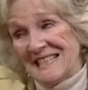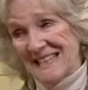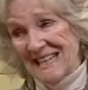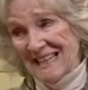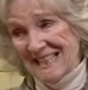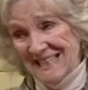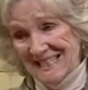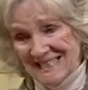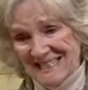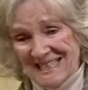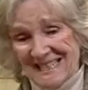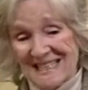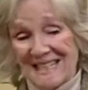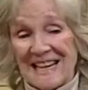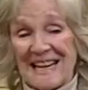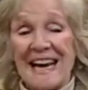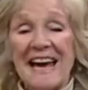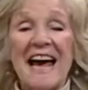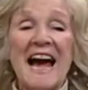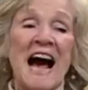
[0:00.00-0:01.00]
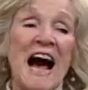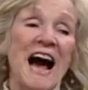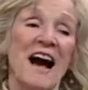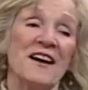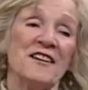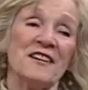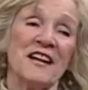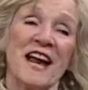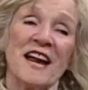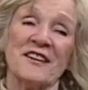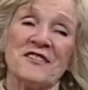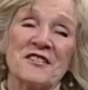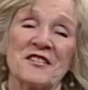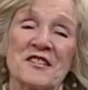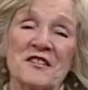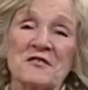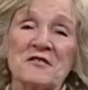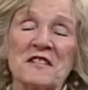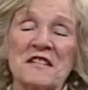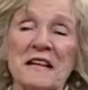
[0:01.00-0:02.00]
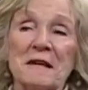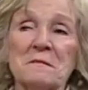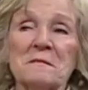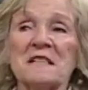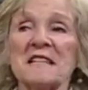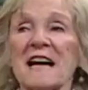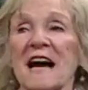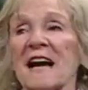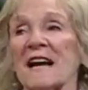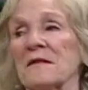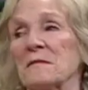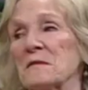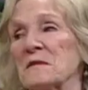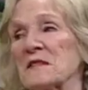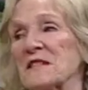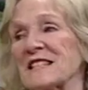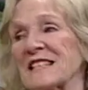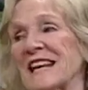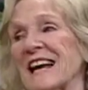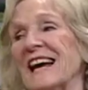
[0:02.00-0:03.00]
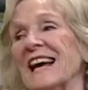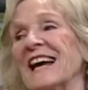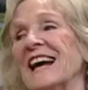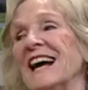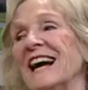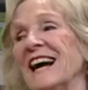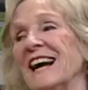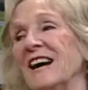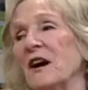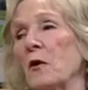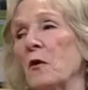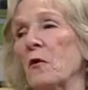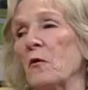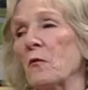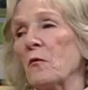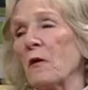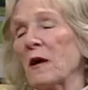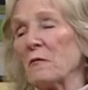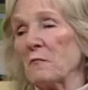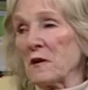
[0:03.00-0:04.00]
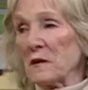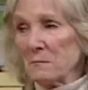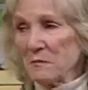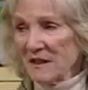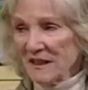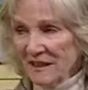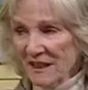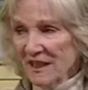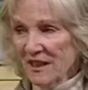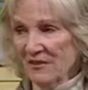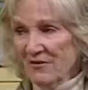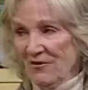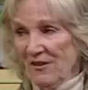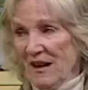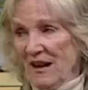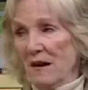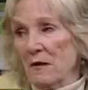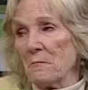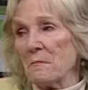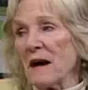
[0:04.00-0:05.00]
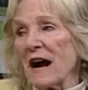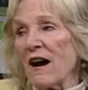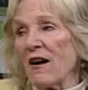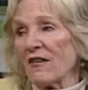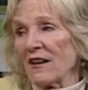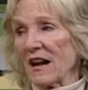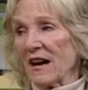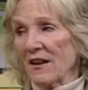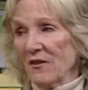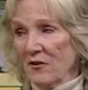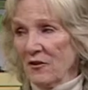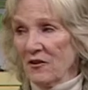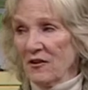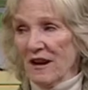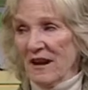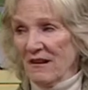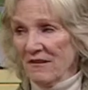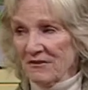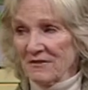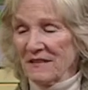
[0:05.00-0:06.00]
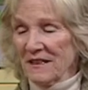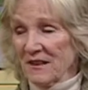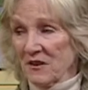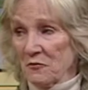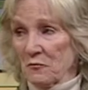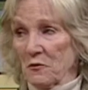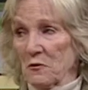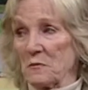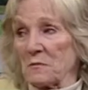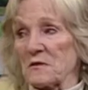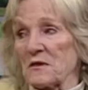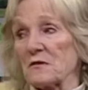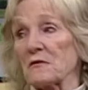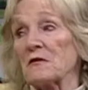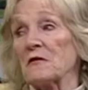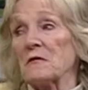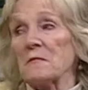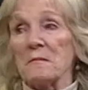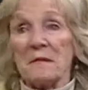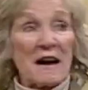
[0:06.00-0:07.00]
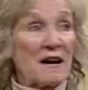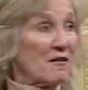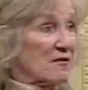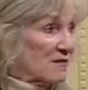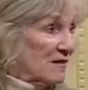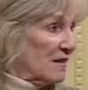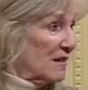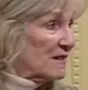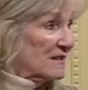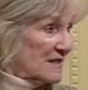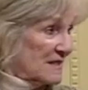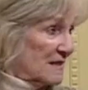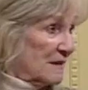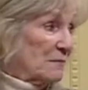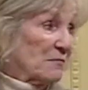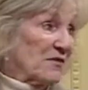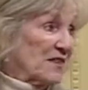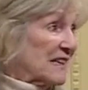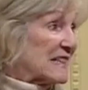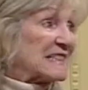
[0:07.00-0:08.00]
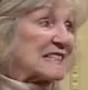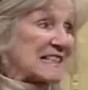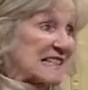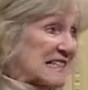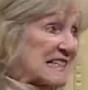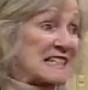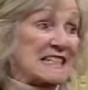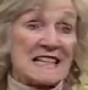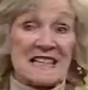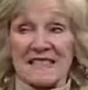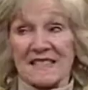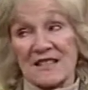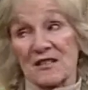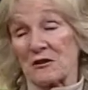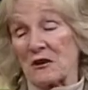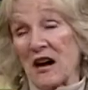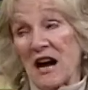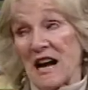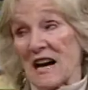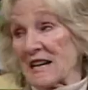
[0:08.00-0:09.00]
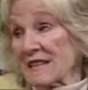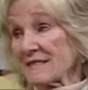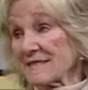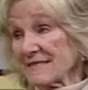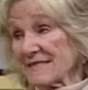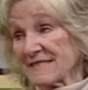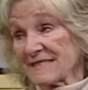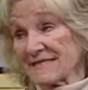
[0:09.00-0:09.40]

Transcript: Yes. And so sometimes what we believe about other ethnic groups or about some things is not so hot.